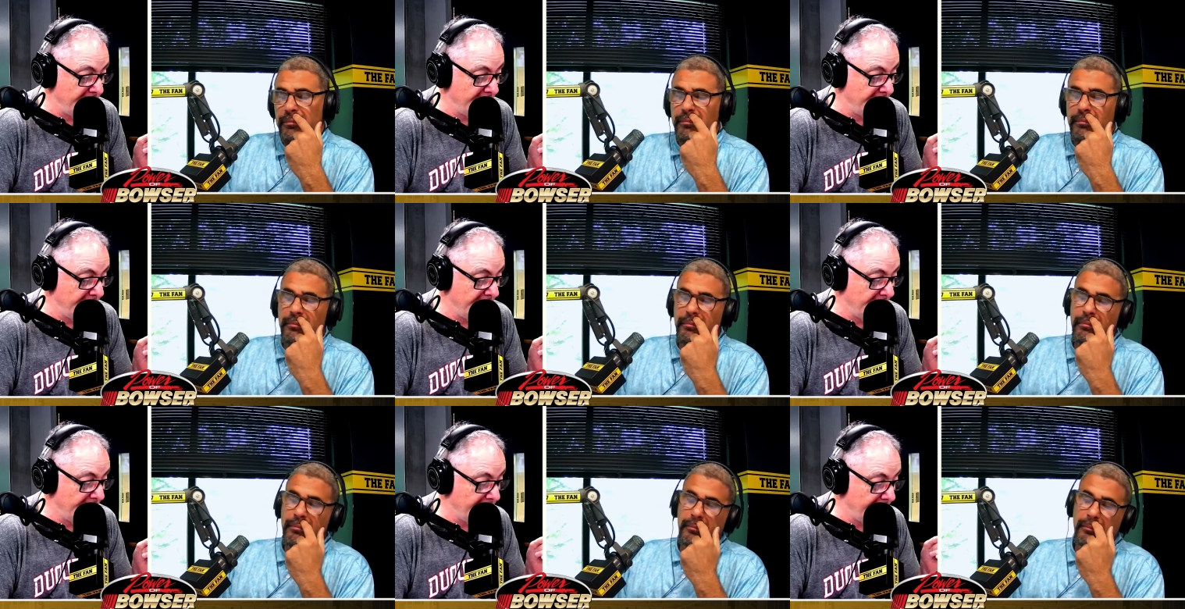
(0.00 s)

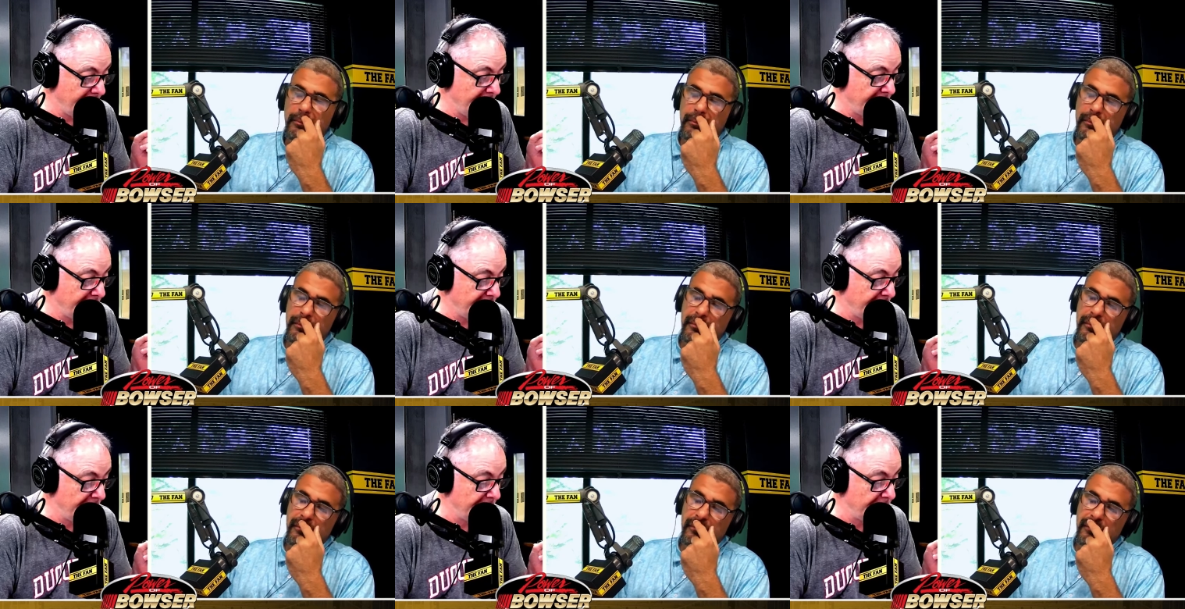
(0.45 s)
Speaker 1: uh,
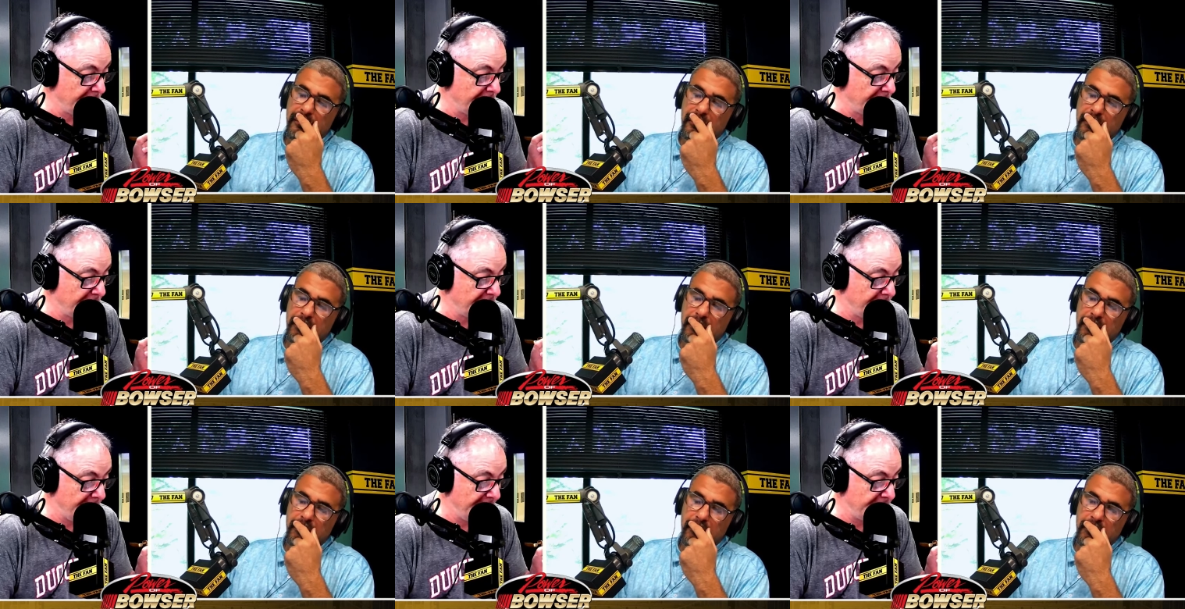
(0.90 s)
in terms
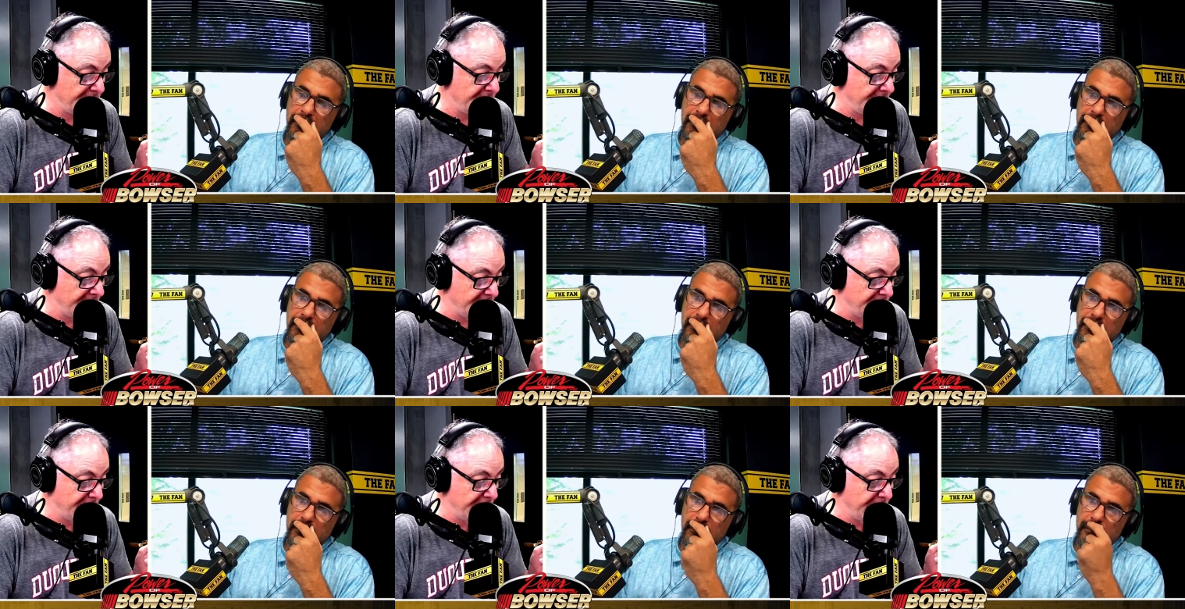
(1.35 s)
of
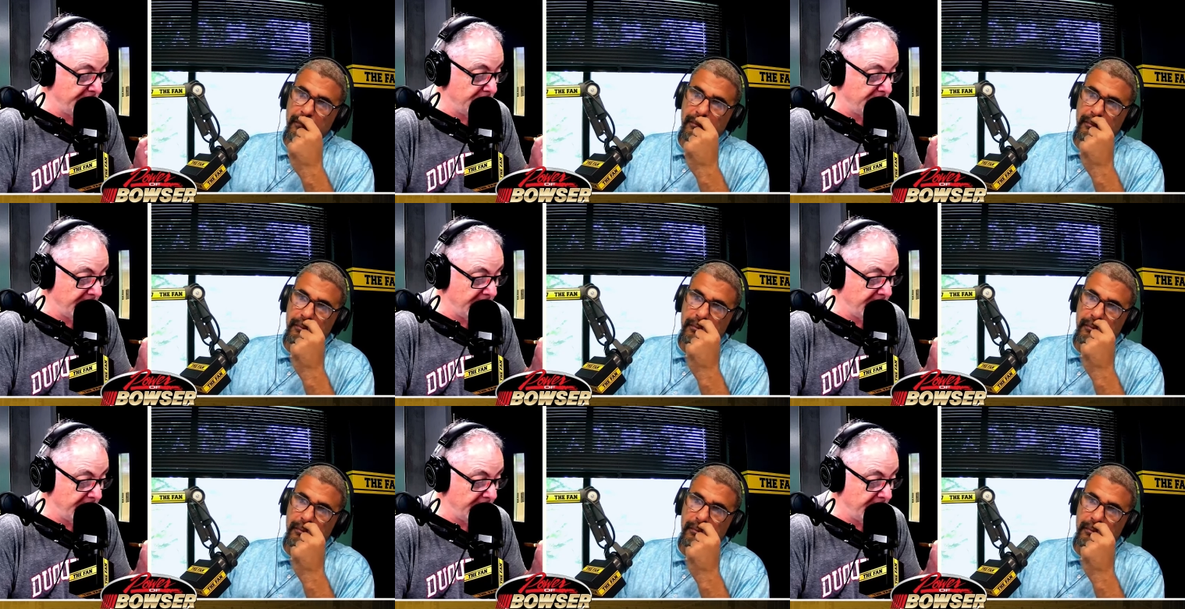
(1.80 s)
pitching for you.